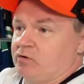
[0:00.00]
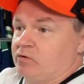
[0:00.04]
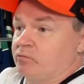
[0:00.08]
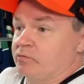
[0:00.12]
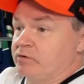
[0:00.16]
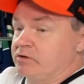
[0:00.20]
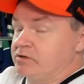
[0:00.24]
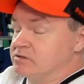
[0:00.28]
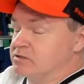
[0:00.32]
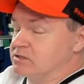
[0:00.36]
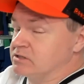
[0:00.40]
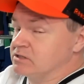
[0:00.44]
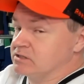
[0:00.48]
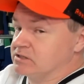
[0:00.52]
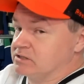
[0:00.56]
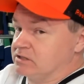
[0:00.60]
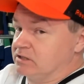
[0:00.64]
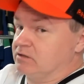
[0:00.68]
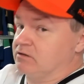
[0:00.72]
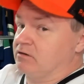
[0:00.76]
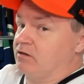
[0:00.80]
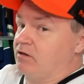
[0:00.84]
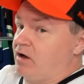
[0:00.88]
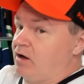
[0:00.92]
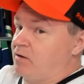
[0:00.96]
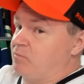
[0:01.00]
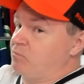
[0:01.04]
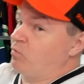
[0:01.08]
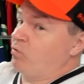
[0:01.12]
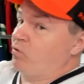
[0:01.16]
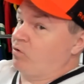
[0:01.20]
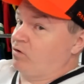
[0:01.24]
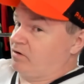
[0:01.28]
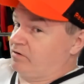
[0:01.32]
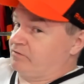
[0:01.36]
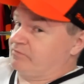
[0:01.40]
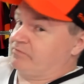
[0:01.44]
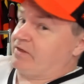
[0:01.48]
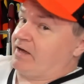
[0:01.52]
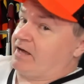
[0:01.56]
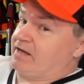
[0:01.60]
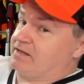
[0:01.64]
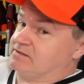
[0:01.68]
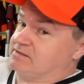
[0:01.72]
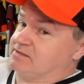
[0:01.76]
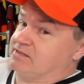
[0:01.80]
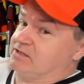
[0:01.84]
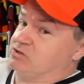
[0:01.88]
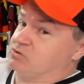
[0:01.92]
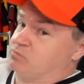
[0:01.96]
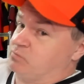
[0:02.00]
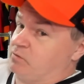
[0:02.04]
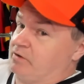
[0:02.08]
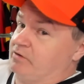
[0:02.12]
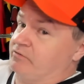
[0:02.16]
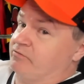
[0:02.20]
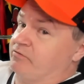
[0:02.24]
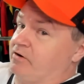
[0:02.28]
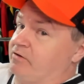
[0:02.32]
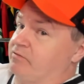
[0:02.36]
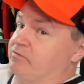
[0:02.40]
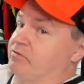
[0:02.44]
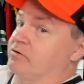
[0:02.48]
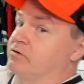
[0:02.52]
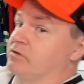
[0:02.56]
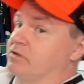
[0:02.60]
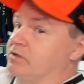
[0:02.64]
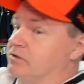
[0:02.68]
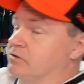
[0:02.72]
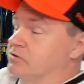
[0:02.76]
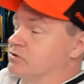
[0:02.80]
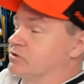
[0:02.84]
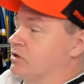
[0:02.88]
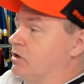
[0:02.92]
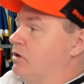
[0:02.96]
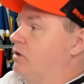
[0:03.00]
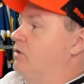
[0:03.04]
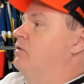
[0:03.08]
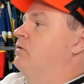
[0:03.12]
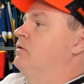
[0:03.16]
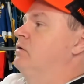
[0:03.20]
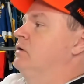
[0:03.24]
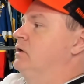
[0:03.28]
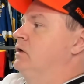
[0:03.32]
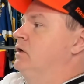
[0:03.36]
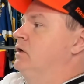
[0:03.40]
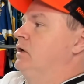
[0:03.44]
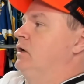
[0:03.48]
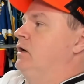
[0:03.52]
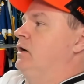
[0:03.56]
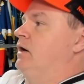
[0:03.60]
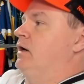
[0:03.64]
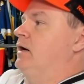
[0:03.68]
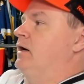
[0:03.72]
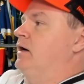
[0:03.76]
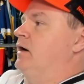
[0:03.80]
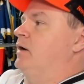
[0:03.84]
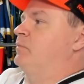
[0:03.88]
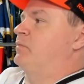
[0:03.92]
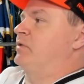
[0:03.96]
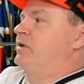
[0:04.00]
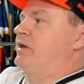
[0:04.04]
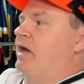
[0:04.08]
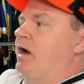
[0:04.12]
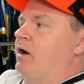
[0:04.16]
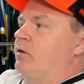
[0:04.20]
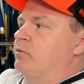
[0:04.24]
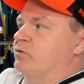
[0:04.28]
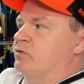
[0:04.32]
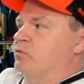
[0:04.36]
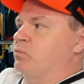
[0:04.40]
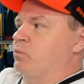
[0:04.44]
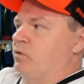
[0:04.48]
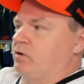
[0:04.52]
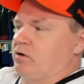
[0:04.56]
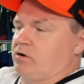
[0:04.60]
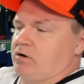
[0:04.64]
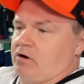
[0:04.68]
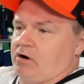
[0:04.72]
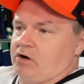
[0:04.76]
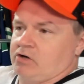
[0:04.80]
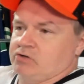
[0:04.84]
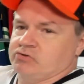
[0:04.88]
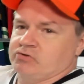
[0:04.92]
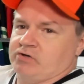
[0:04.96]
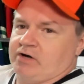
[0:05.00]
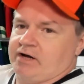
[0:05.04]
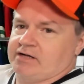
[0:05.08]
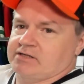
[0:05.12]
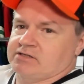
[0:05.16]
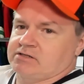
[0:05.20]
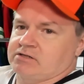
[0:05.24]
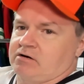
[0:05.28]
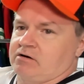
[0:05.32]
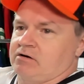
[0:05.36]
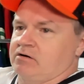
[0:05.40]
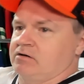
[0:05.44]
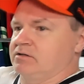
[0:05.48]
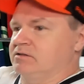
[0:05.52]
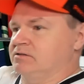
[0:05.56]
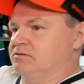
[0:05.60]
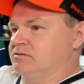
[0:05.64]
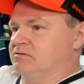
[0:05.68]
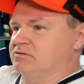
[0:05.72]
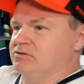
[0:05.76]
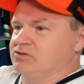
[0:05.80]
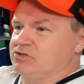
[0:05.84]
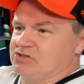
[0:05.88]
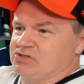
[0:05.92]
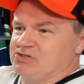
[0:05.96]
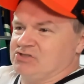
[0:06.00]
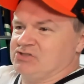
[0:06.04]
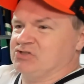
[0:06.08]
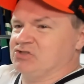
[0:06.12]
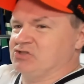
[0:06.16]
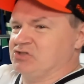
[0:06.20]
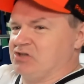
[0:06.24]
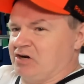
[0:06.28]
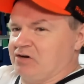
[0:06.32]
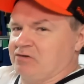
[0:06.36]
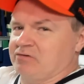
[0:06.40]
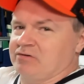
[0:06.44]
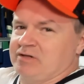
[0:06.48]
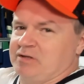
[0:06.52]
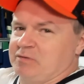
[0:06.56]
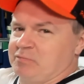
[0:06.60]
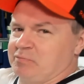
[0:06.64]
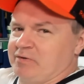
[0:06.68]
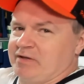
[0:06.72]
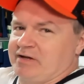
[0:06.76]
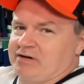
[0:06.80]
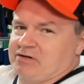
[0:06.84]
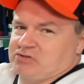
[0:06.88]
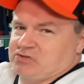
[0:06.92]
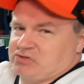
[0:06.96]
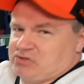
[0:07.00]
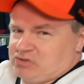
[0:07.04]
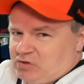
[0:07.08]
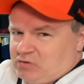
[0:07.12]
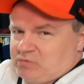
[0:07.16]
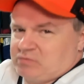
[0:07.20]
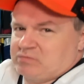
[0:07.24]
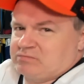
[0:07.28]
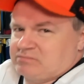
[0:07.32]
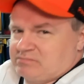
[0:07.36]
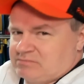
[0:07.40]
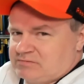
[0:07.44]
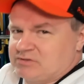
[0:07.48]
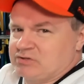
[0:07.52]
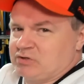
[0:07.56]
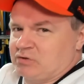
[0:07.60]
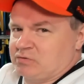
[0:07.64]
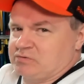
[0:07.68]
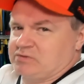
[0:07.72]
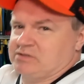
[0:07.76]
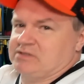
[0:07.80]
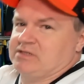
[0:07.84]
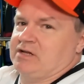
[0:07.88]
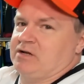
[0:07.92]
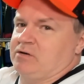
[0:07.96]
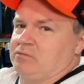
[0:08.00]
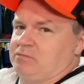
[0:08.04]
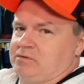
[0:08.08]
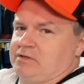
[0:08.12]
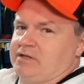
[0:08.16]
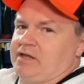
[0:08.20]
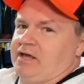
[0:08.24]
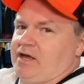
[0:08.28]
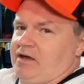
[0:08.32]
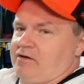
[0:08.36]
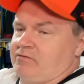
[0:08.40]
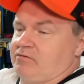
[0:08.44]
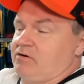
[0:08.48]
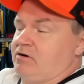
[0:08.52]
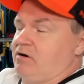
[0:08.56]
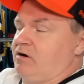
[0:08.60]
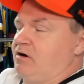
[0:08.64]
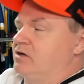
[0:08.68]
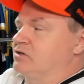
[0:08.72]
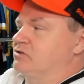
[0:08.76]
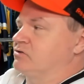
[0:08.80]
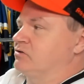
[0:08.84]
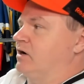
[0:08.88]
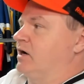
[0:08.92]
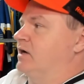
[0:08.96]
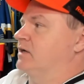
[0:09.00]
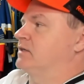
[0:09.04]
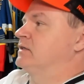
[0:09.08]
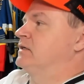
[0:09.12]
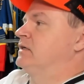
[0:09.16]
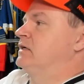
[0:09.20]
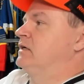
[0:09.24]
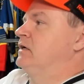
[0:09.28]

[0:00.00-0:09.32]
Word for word: We used to see a lot more of that, say 25, 30 years ago, uh, but now with where contracts are and just generally players don't don't sit out when they have a contract.